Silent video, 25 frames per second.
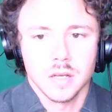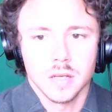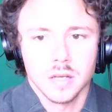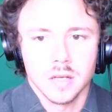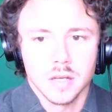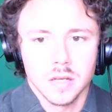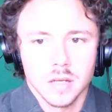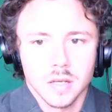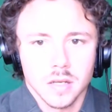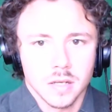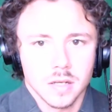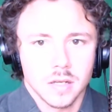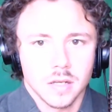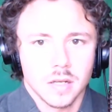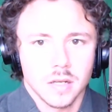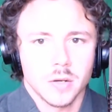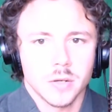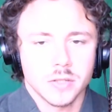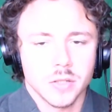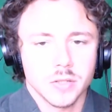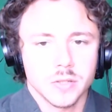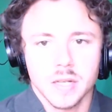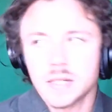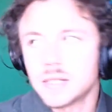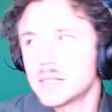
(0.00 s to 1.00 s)
Oh, it's also
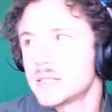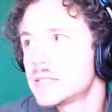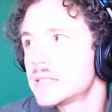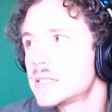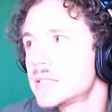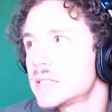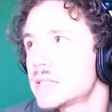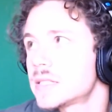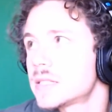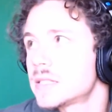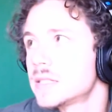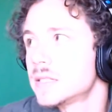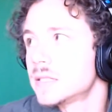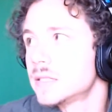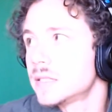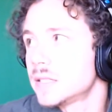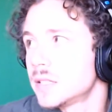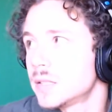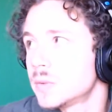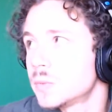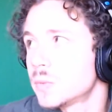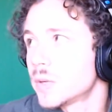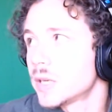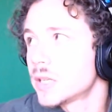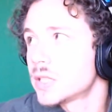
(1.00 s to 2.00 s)
not consistent
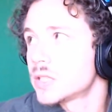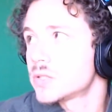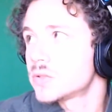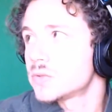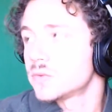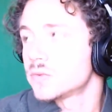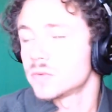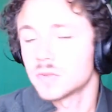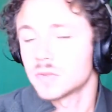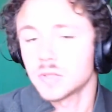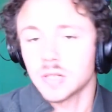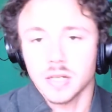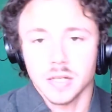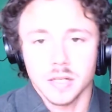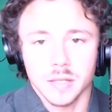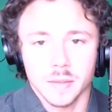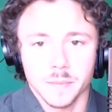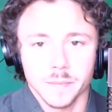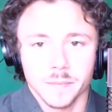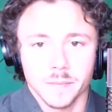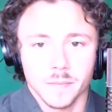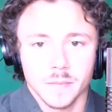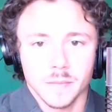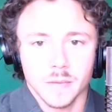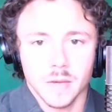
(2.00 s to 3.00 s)
in which
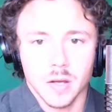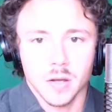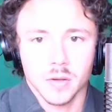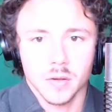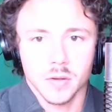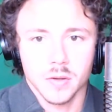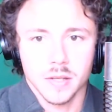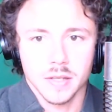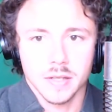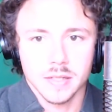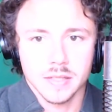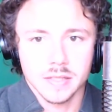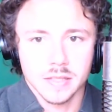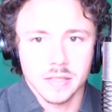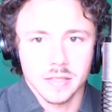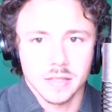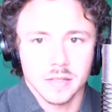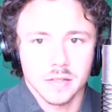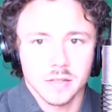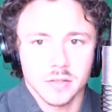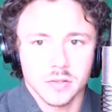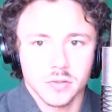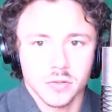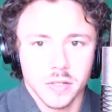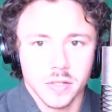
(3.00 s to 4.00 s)
other things it
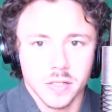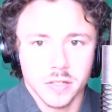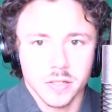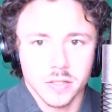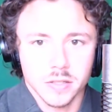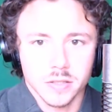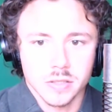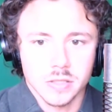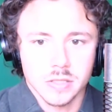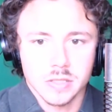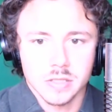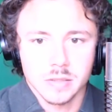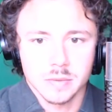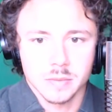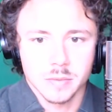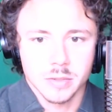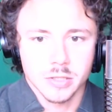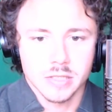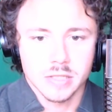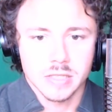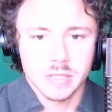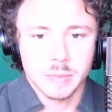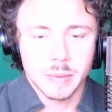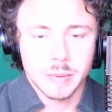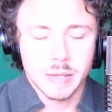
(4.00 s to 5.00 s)
triggers, because
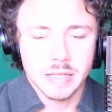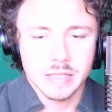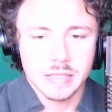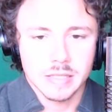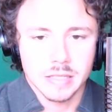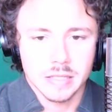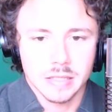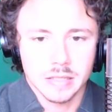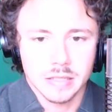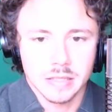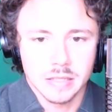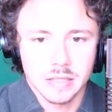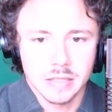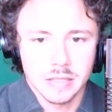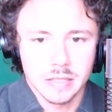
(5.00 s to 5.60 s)
it depends on...